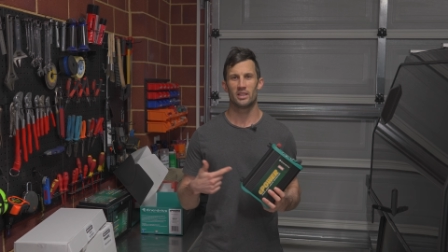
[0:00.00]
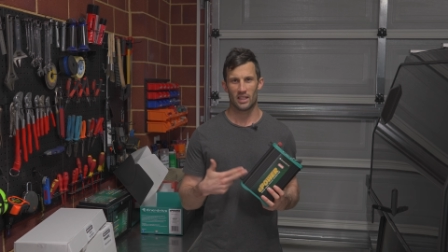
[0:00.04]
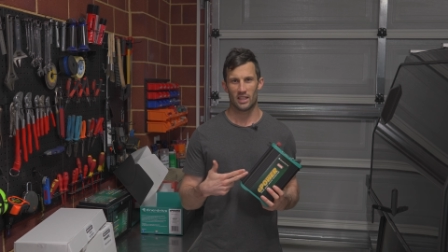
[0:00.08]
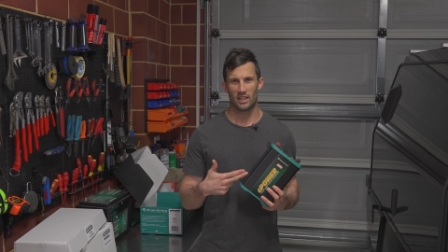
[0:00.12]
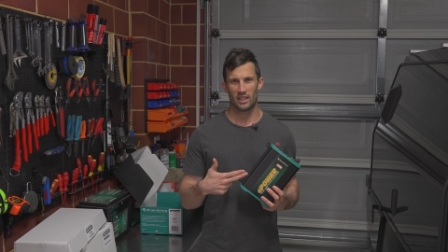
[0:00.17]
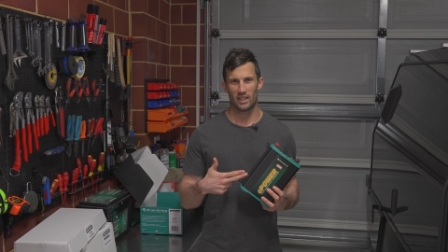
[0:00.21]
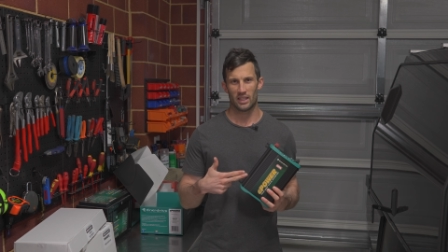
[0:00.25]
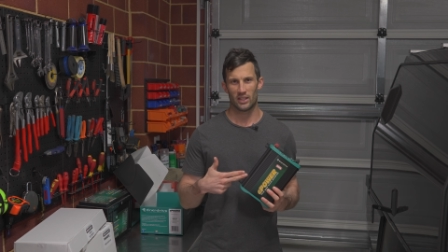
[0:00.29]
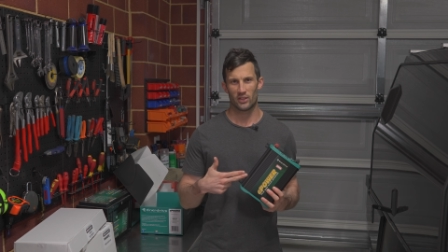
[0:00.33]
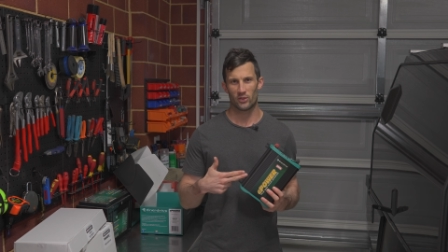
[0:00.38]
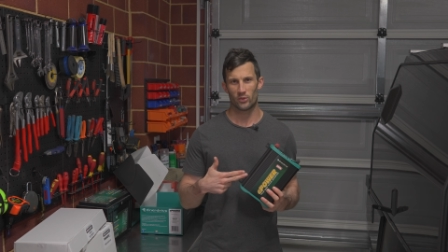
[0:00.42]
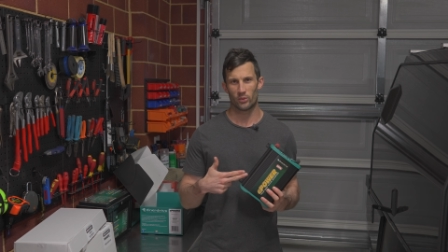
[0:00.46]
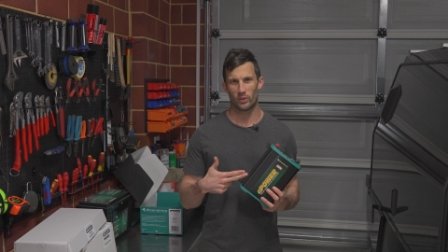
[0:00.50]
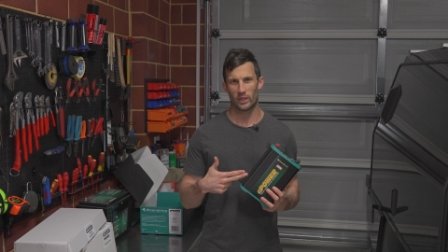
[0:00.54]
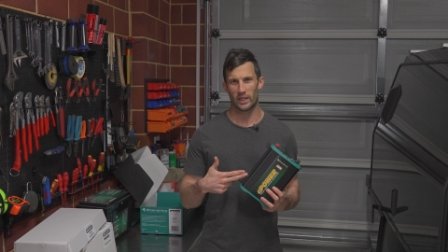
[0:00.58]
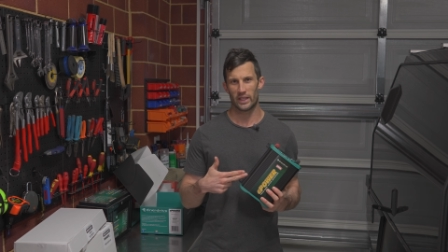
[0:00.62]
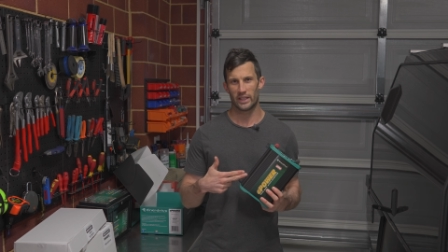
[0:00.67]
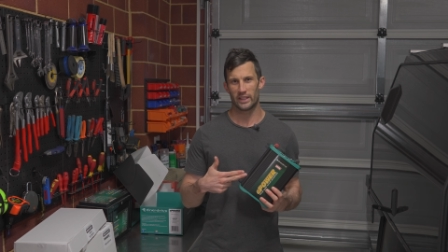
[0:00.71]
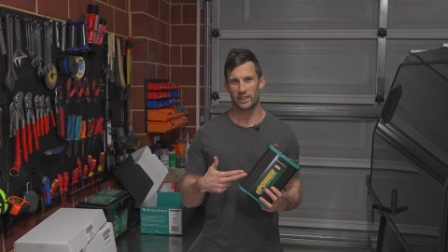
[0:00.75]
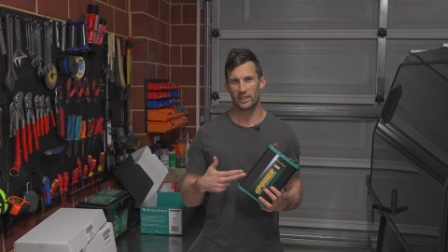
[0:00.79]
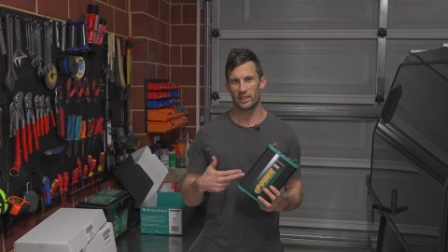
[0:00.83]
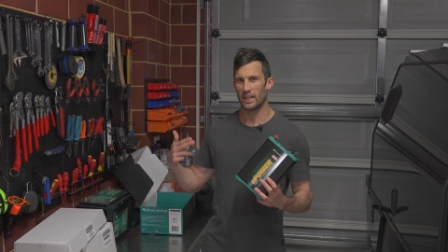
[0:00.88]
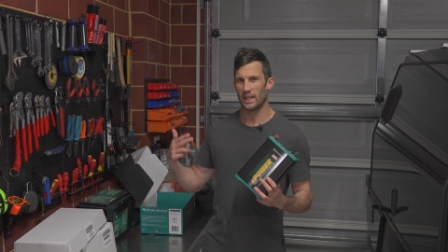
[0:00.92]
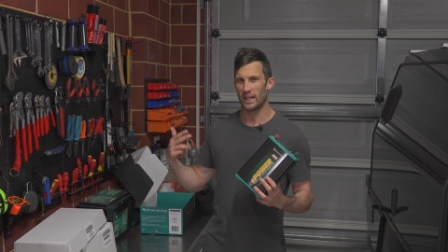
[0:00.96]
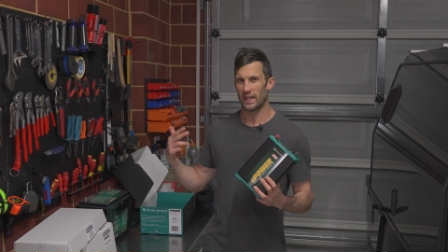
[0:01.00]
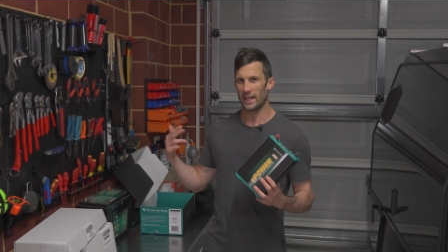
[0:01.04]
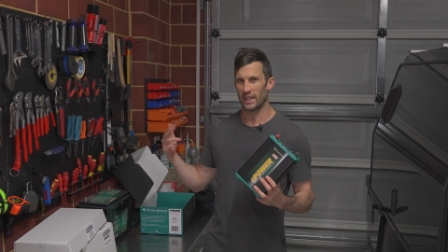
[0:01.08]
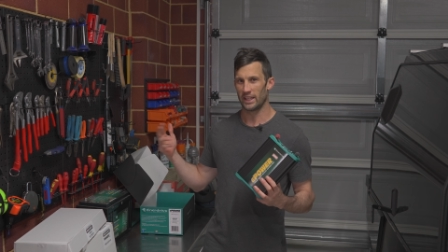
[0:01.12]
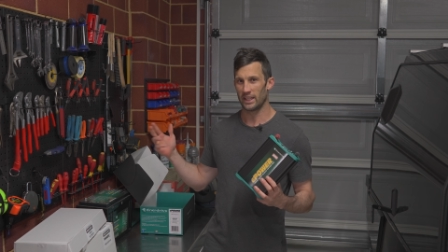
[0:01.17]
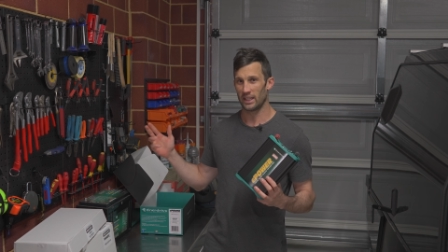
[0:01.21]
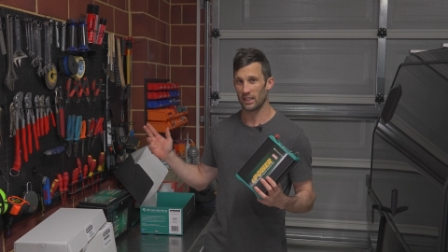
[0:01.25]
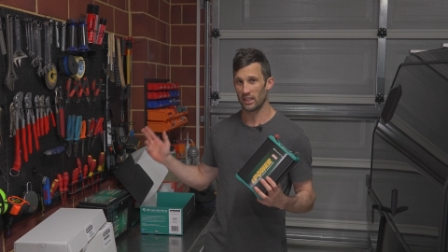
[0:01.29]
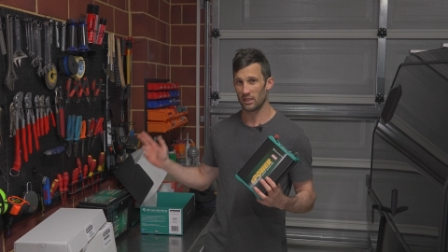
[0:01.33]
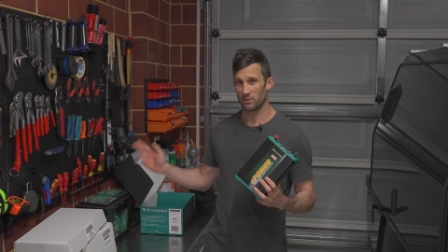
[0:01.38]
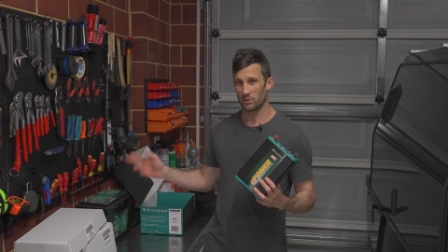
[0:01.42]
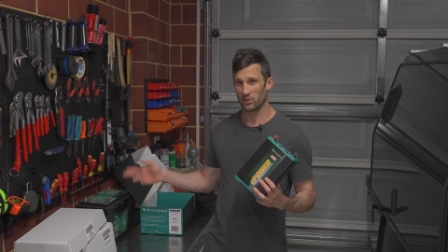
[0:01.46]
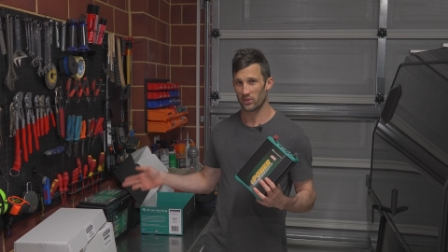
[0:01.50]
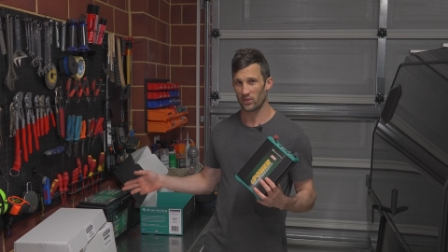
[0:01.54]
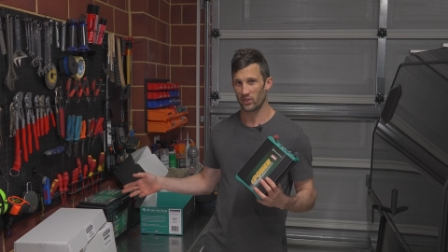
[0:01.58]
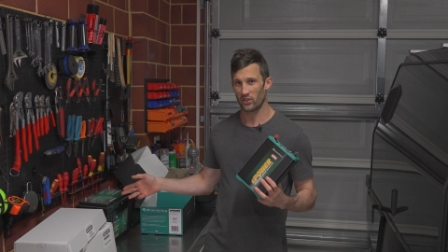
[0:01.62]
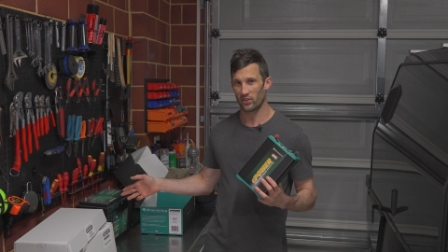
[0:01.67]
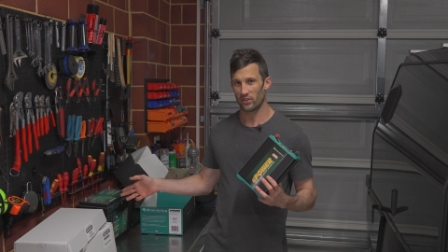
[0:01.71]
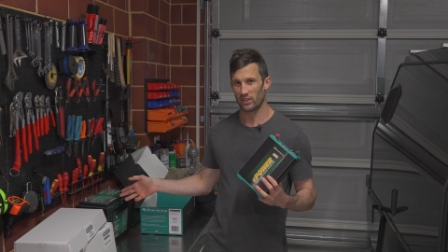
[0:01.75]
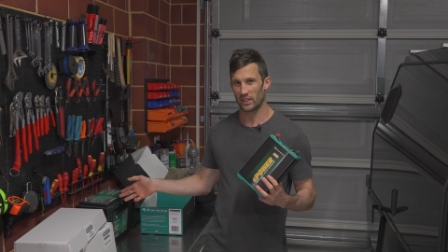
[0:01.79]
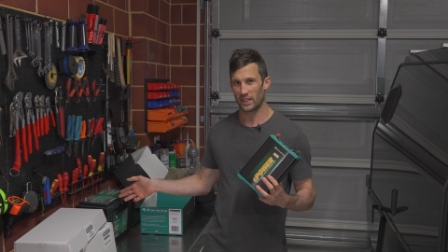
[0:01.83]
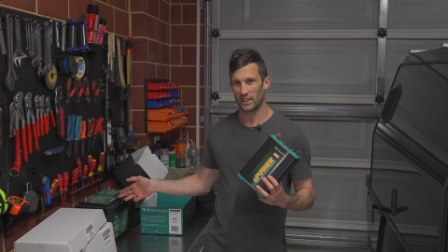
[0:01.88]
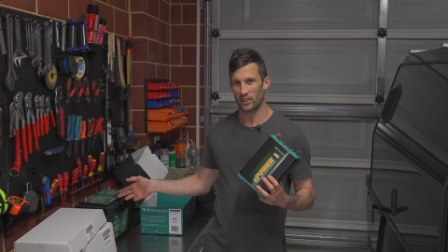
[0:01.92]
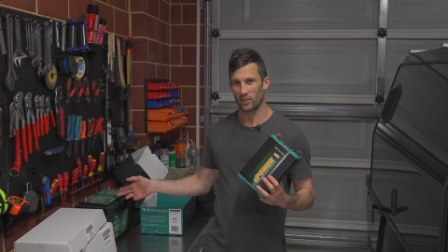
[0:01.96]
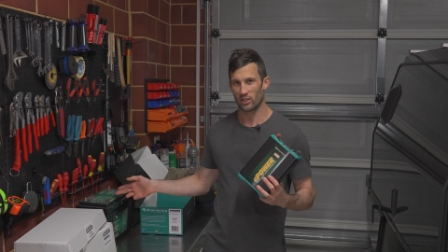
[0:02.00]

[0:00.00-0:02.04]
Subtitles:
less weight, and it limits the strain